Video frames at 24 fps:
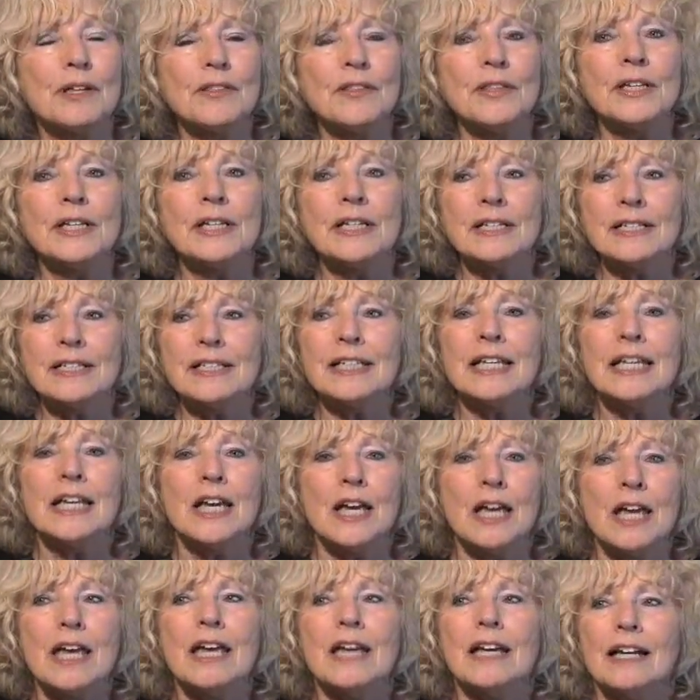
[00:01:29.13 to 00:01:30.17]
I think it's
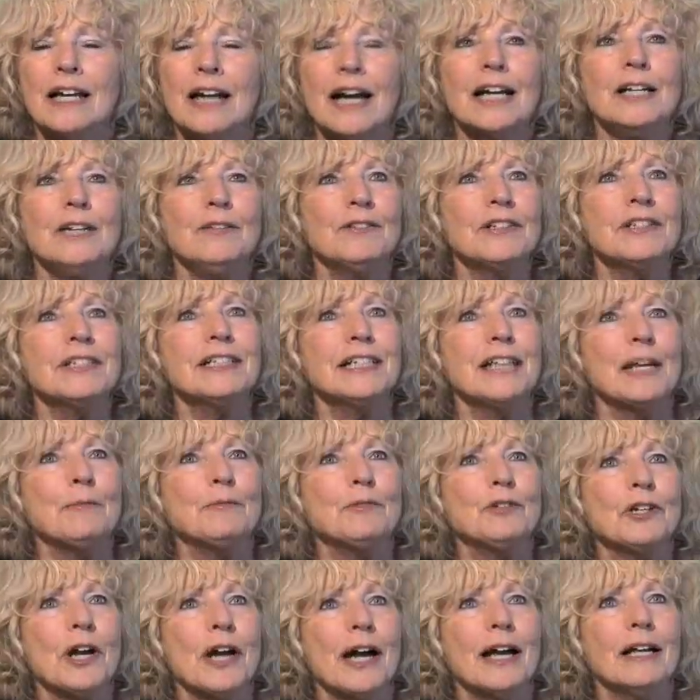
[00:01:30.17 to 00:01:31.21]
kind of a
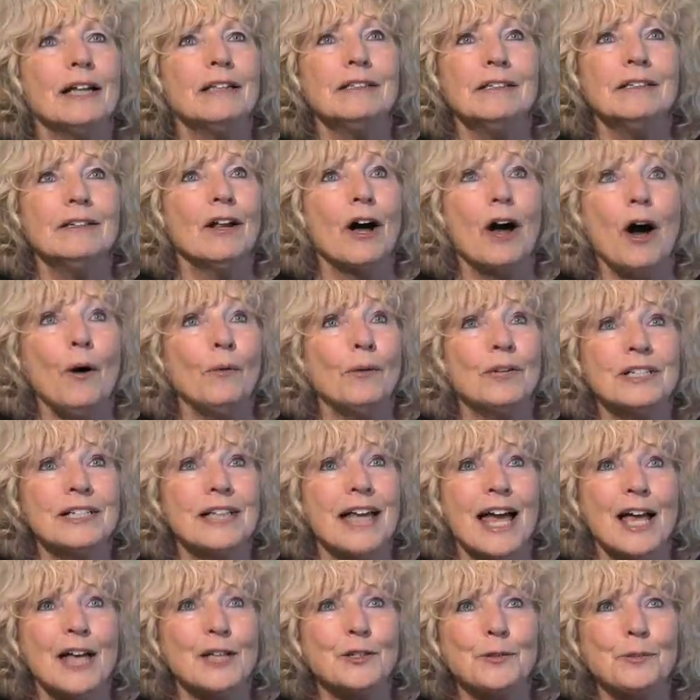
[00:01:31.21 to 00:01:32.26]
stepchild. It always
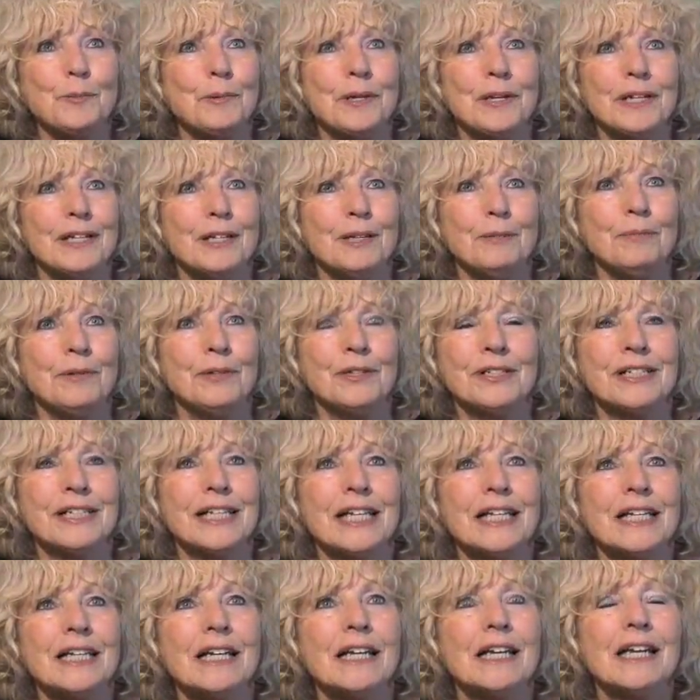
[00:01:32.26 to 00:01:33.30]
has been in
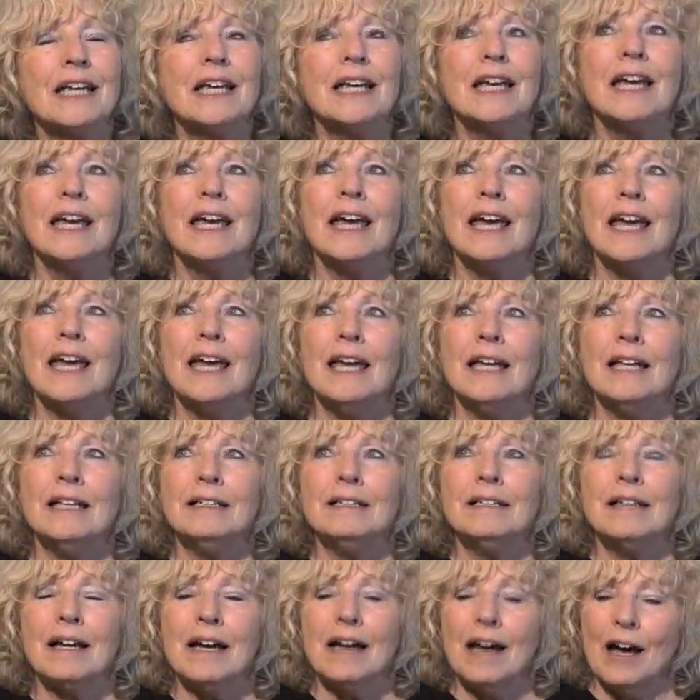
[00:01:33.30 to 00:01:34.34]
music.
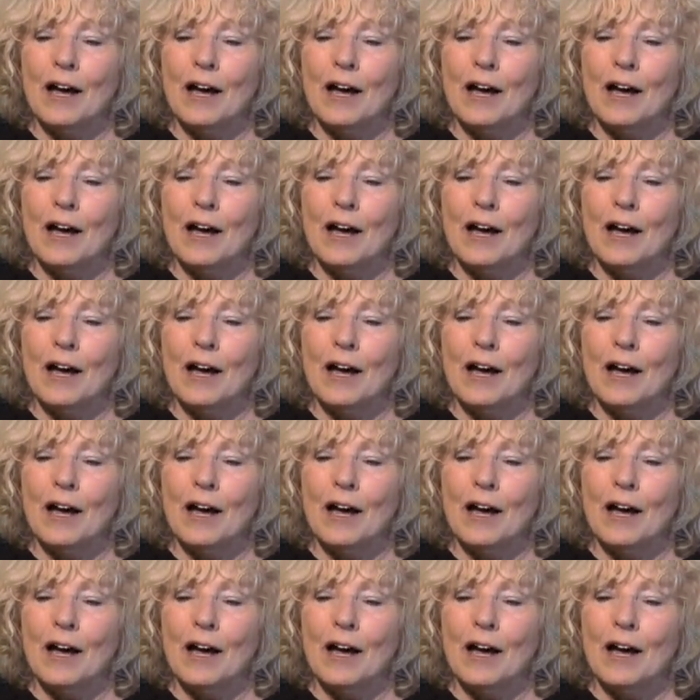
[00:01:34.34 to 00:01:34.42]
And